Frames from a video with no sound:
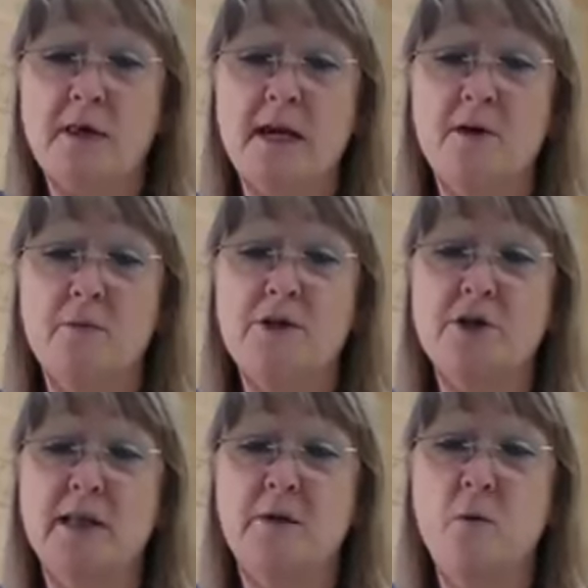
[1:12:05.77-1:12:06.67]
than it
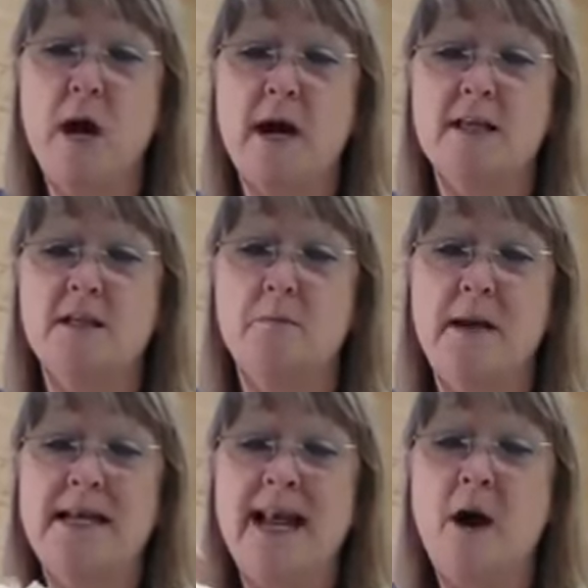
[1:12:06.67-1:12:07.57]
originally was,
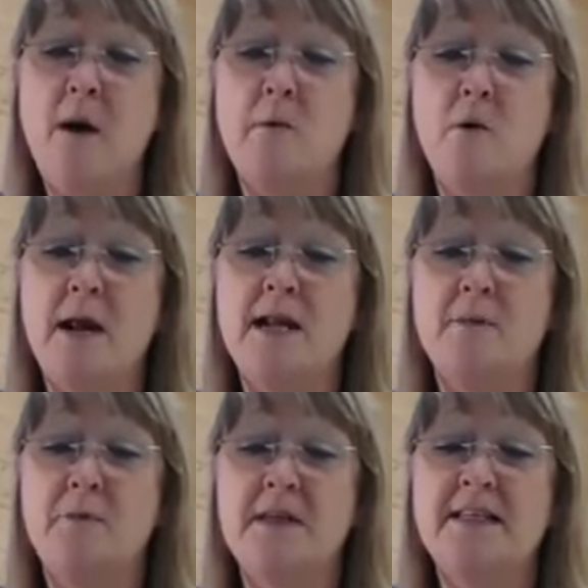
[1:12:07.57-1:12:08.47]
but now I won't end
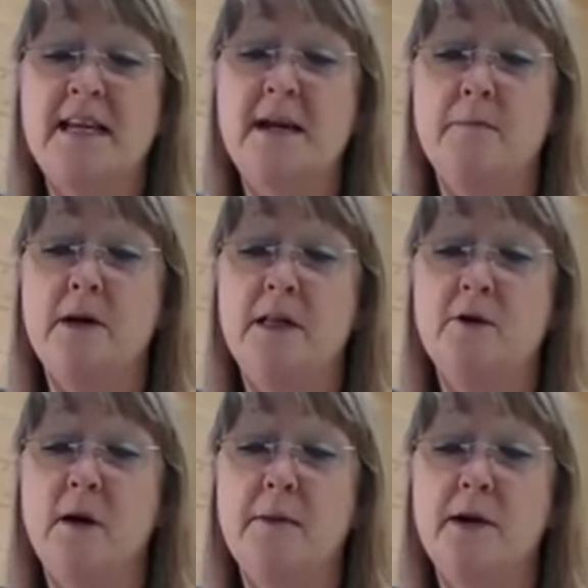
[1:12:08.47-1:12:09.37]
up with seam
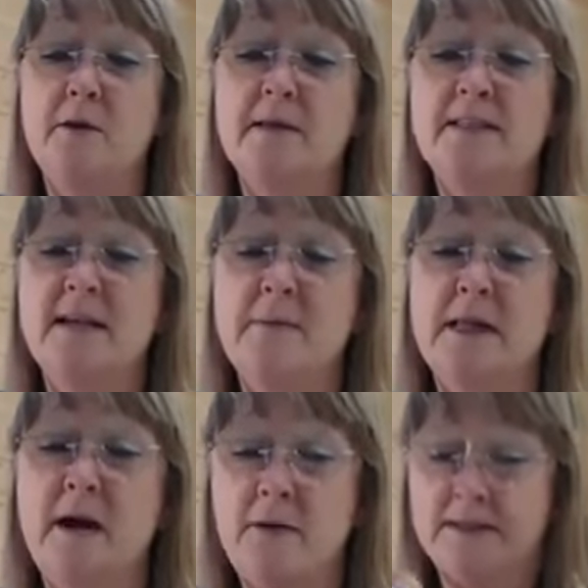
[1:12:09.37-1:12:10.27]
clear up here in the seam
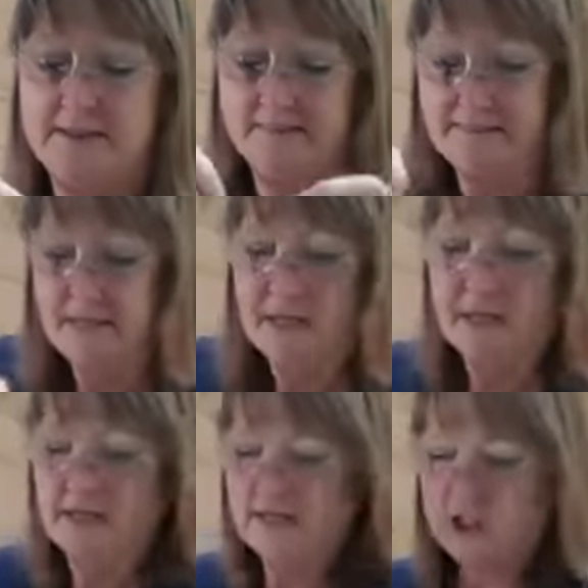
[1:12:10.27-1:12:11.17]
allowance.
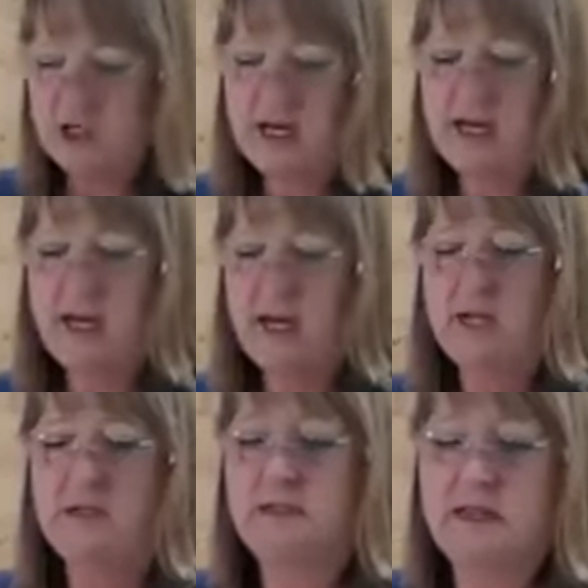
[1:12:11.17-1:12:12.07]
Let's check in
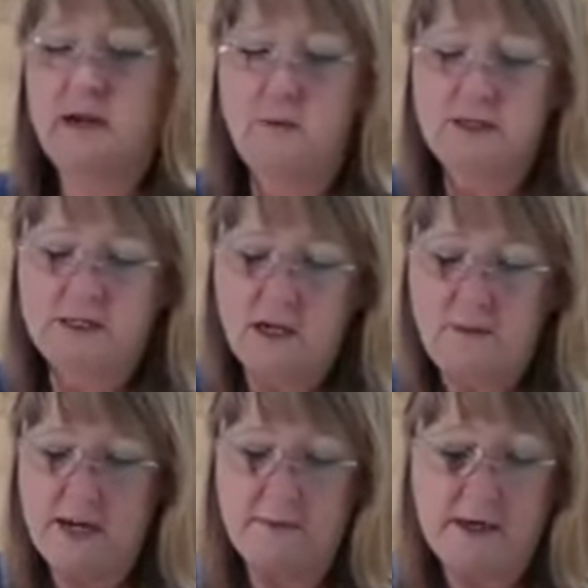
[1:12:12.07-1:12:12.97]
and see what's
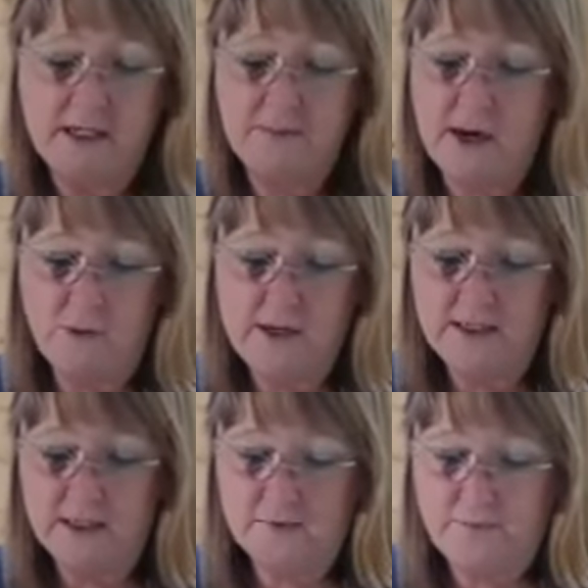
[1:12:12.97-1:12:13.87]
coming in because my
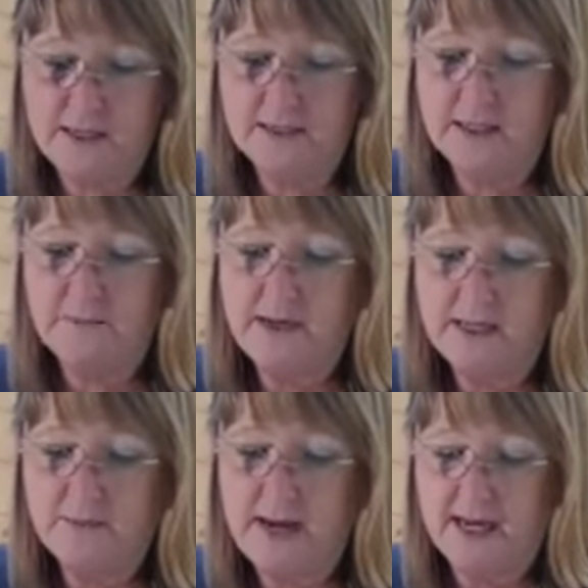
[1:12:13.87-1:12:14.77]
wrist is buzzing to beat
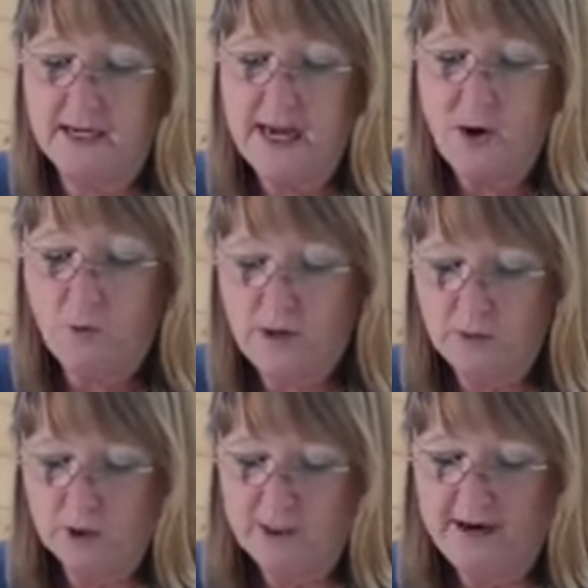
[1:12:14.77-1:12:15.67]
the band. We
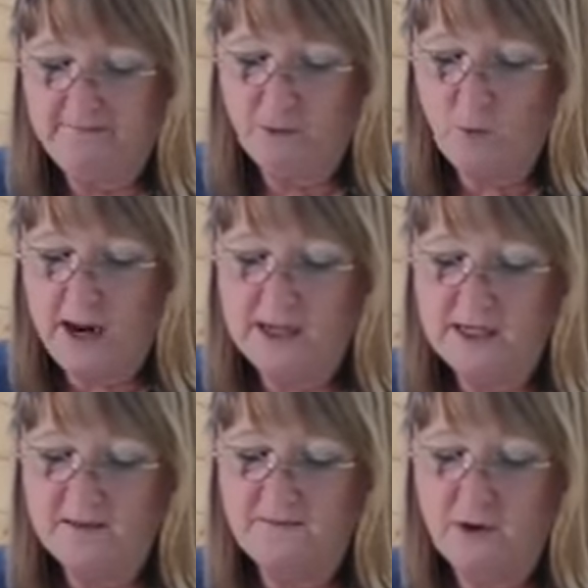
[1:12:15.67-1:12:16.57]
were looking for
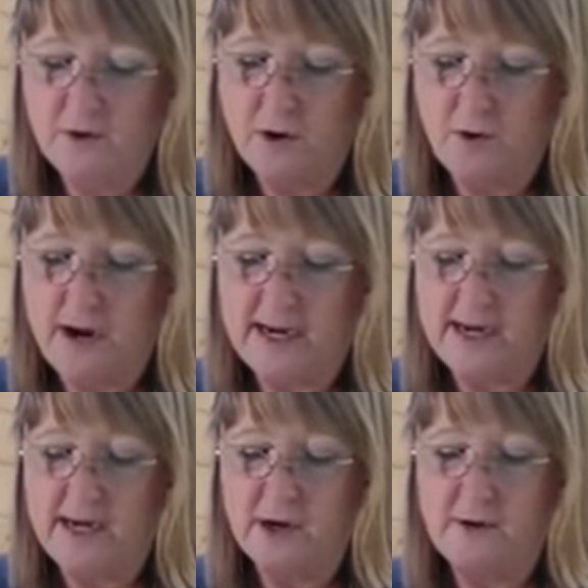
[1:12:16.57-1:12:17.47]
Wendy's photo, and
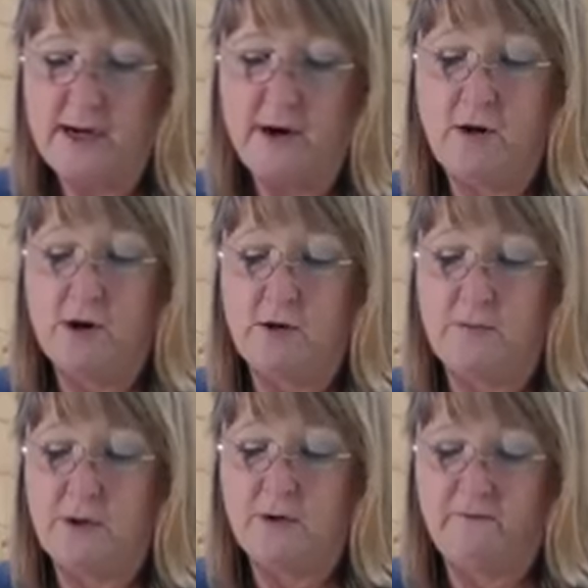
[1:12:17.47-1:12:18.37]
here are her
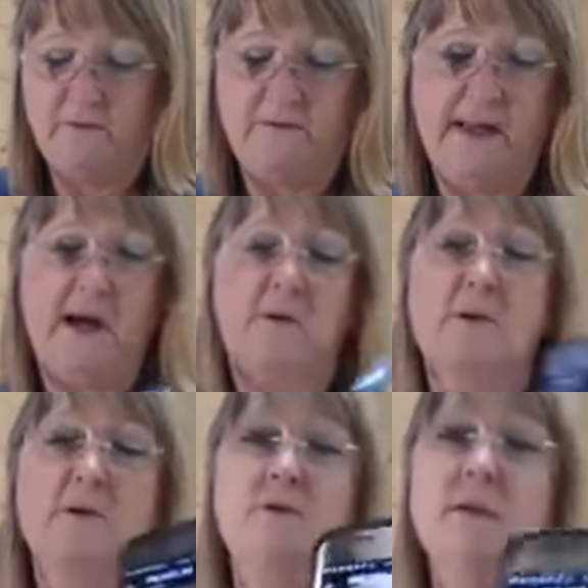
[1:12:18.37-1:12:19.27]
beautiful
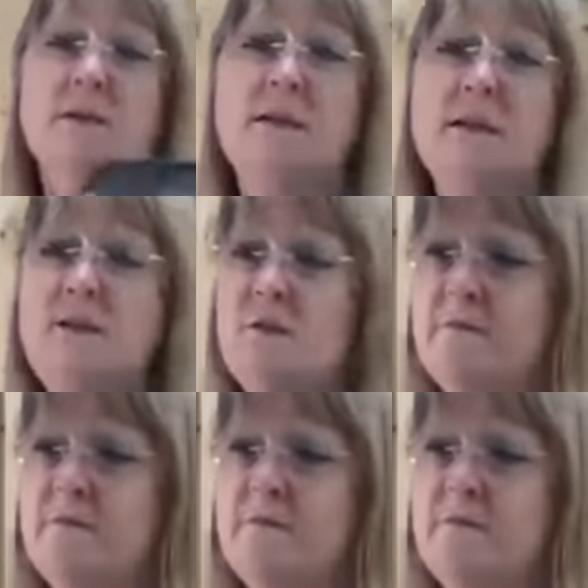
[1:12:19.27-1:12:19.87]
flowers. So this is her